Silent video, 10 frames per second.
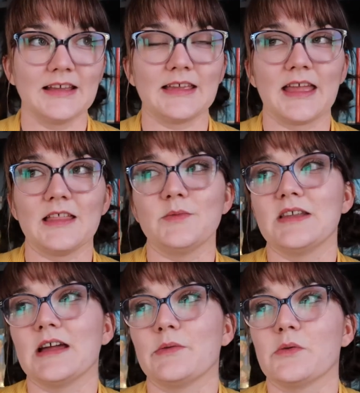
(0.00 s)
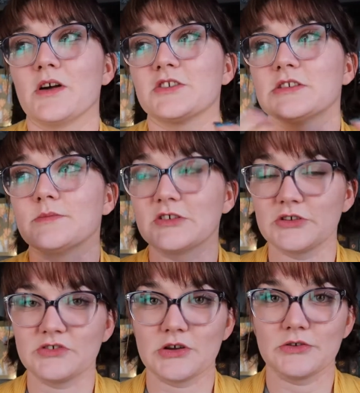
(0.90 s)
Caleb and I, we watched a bunch
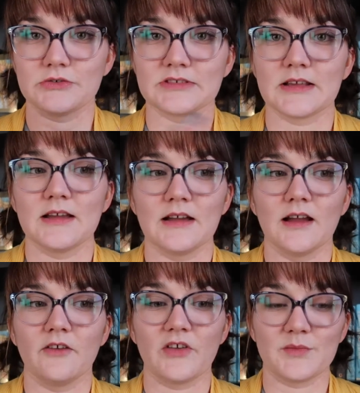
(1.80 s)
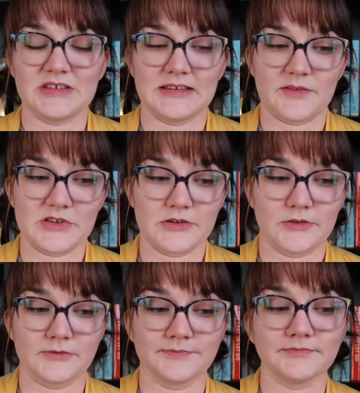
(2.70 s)
of shows from
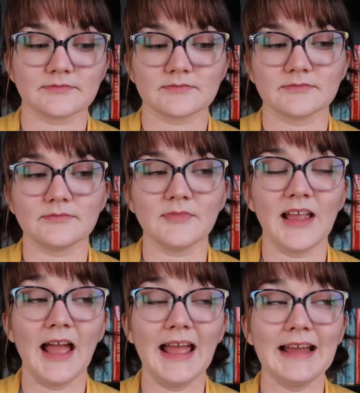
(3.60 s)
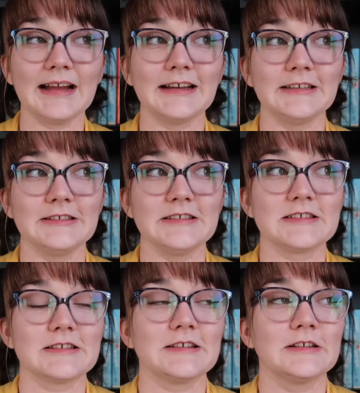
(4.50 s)
CW, and
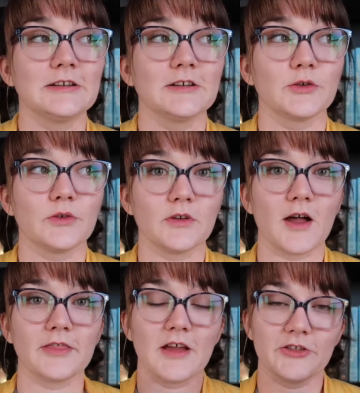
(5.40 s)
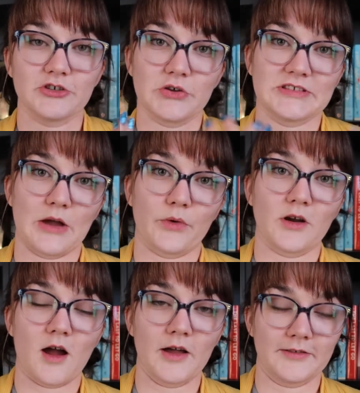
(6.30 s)
the other shows that
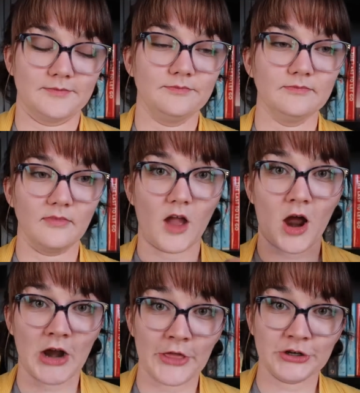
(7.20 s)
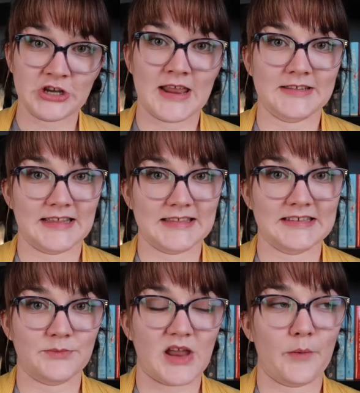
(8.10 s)
were on our other channels at the
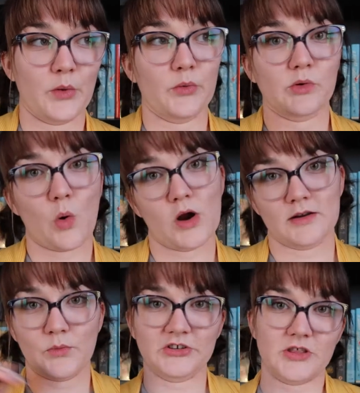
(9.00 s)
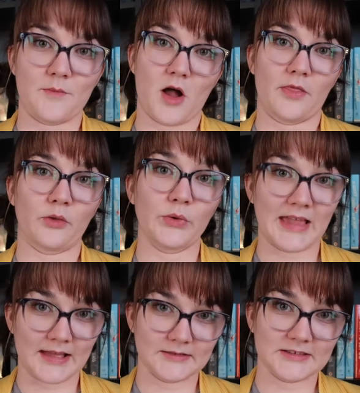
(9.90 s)
same time, we would record and watch them on the
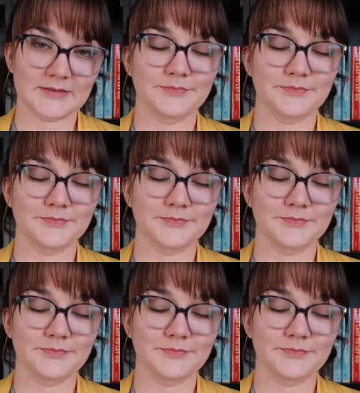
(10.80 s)
weekends.